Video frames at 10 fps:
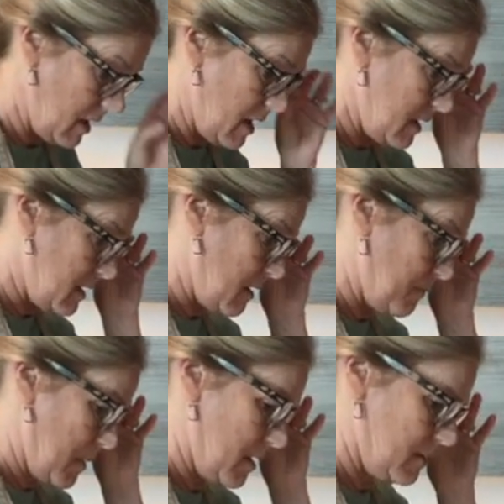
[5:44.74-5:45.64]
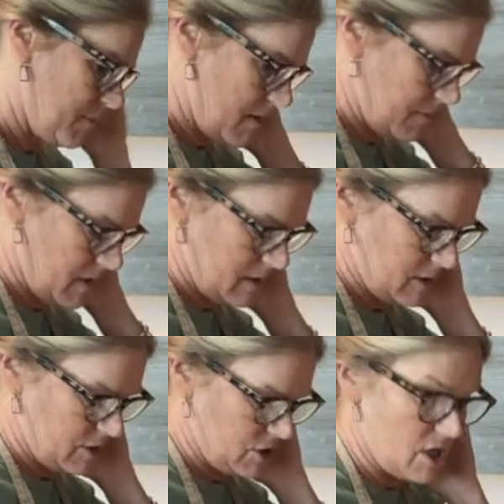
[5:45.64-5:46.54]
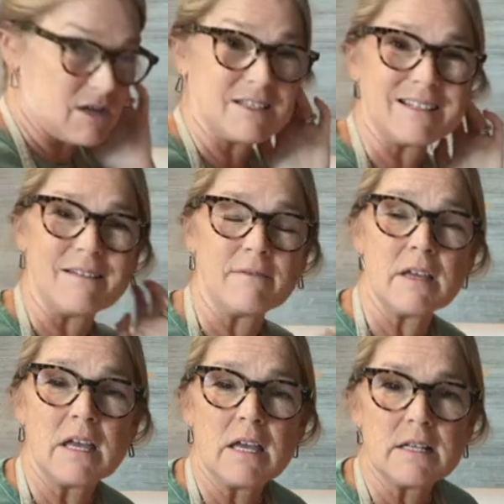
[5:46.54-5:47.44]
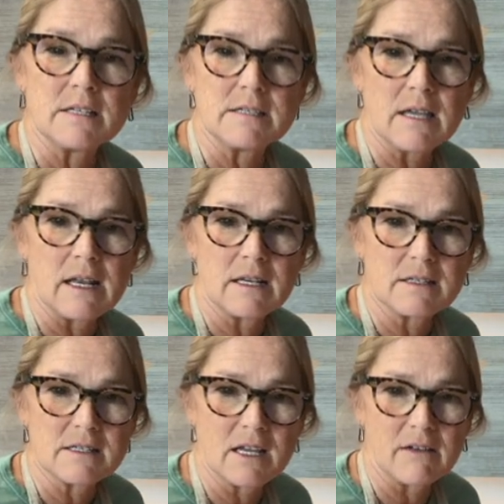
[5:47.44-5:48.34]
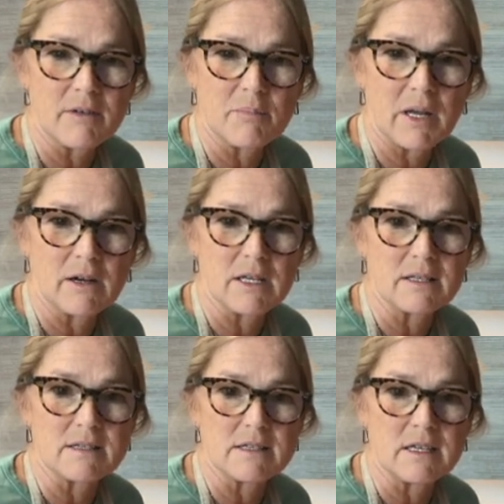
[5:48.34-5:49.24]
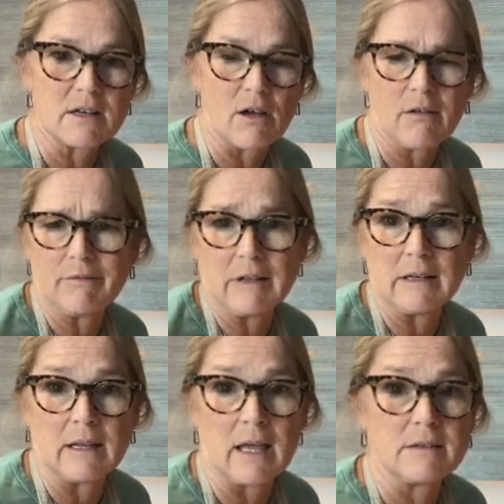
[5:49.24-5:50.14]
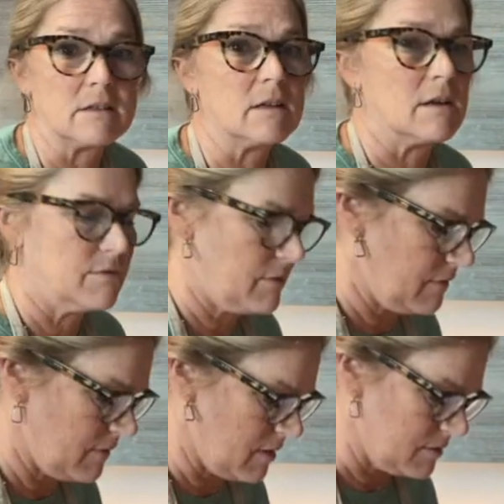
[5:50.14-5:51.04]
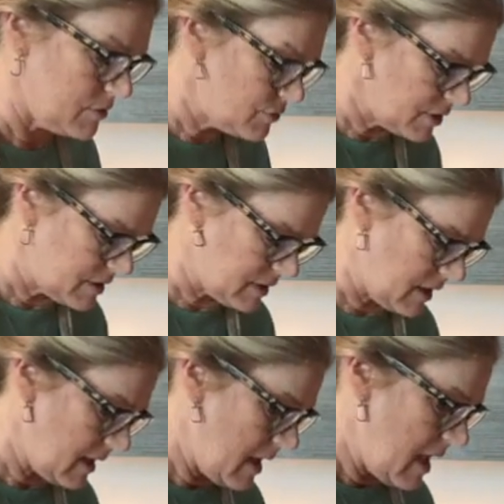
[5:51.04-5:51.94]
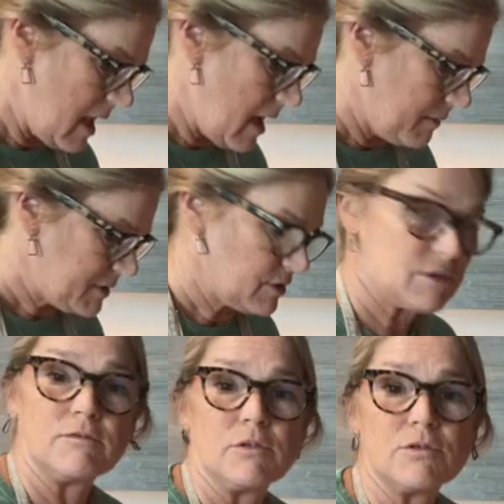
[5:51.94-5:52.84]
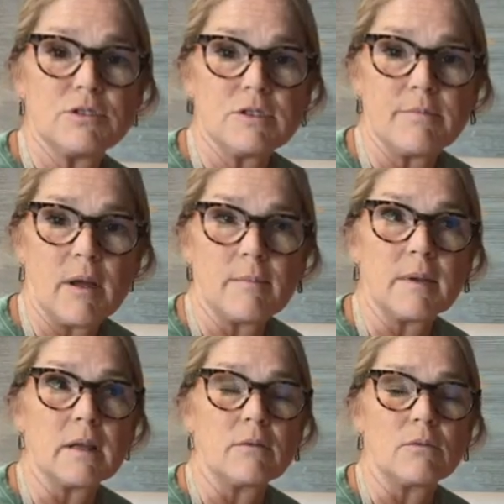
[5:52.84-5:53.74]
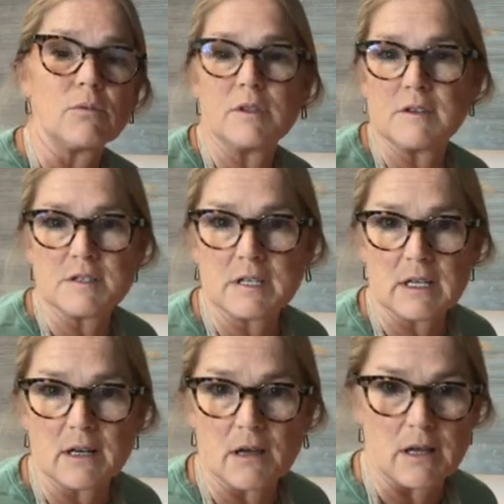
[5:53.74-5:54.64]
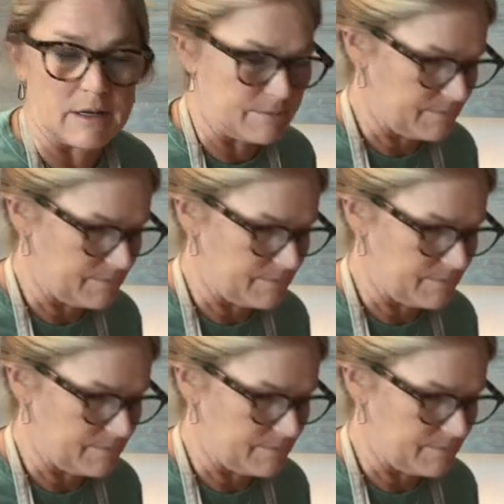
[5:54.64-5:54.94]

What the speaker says: cut up the pumpkin into chunks, and I've decided, because it's kind of a bear to get the skin off and it has a lot of nutrients in it, I'm just going to roast the pumpkin with the skin on,